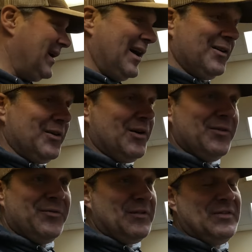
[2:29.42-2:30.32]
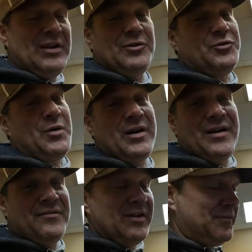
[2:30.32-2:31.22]
I don't know, 15 or 20
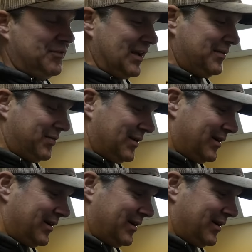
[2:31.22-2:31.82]
of you have sent